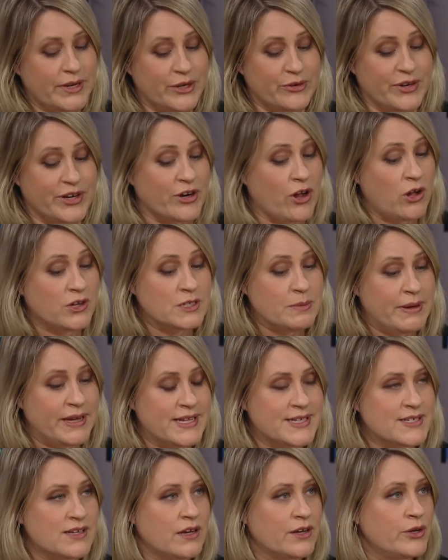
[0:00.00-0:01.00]
Adrienne, it all
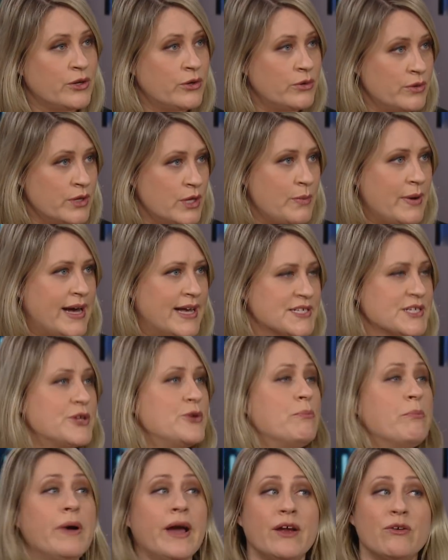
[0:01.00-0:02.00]
depends on who you ask. You
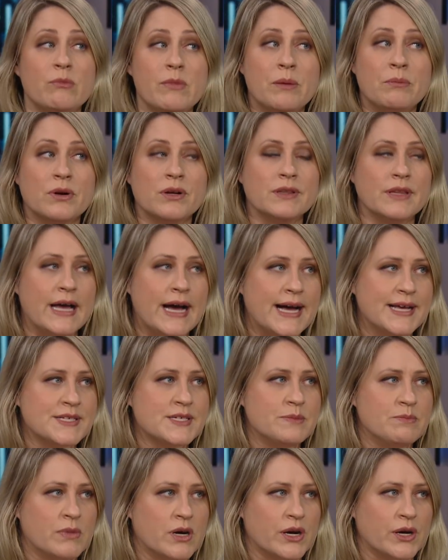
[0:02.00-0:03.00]
might remember last
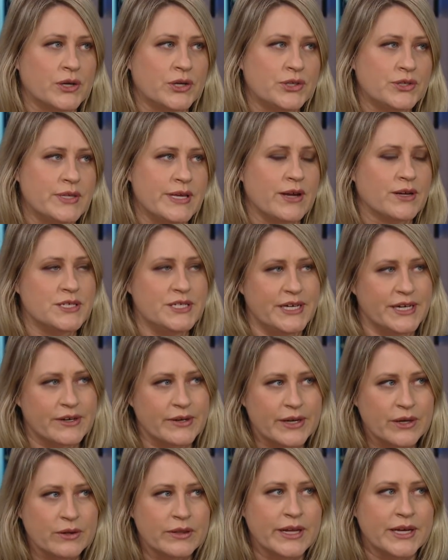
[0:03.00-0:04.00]
March, the
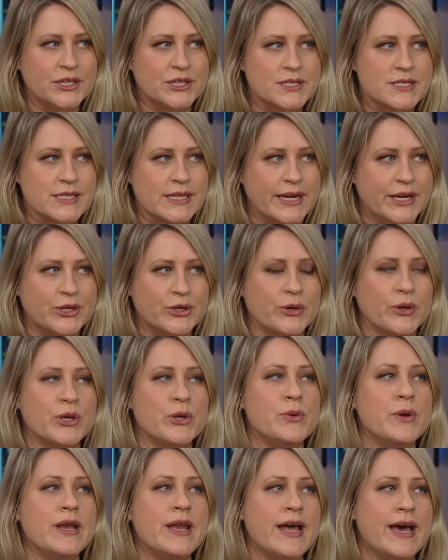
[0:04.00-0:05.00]
Ontario legislature
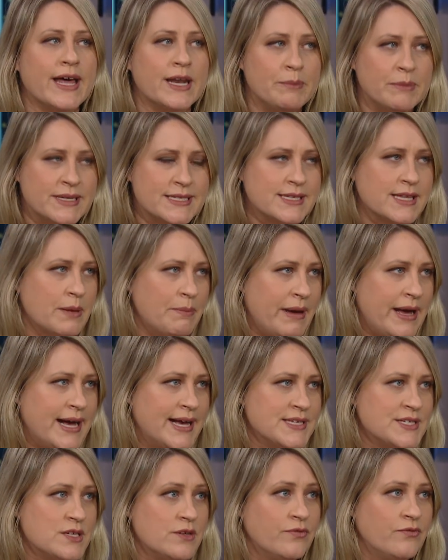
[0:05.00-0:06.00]
unanimously
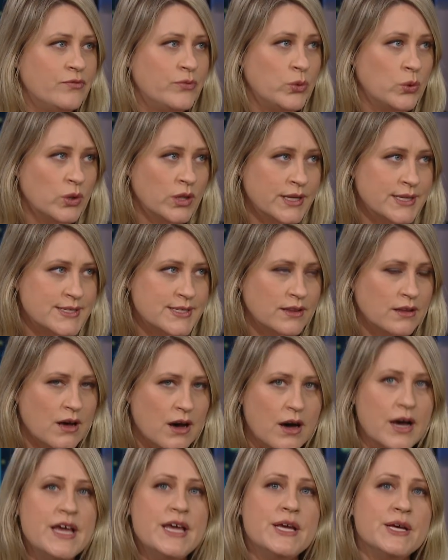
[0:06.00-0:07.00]
passed VULA's law.
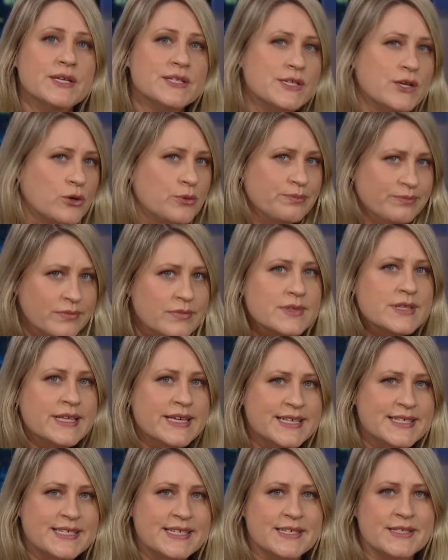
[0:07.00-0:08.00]
So
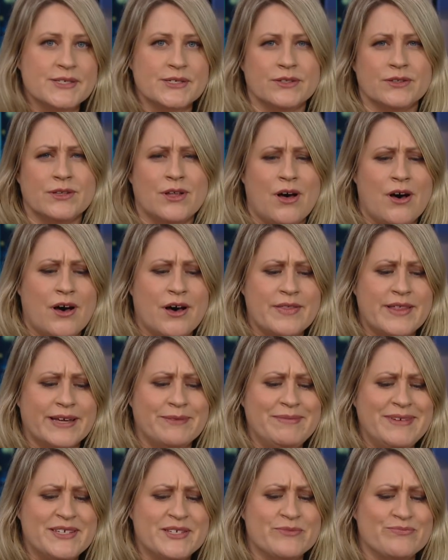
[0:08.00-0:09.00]
this is a law that
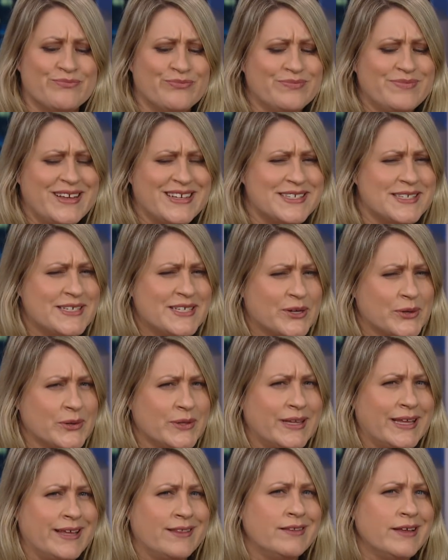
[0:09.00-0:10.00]
isn't
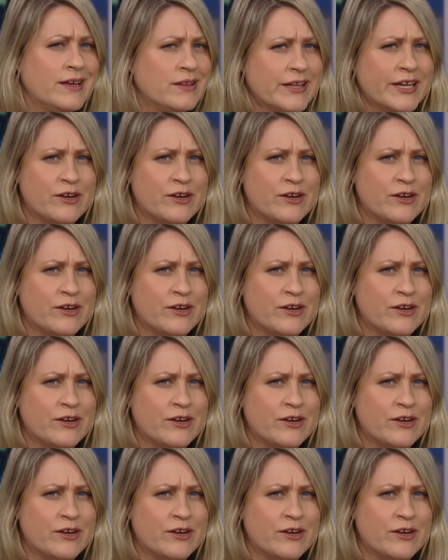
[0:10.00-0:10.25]
necessarily legally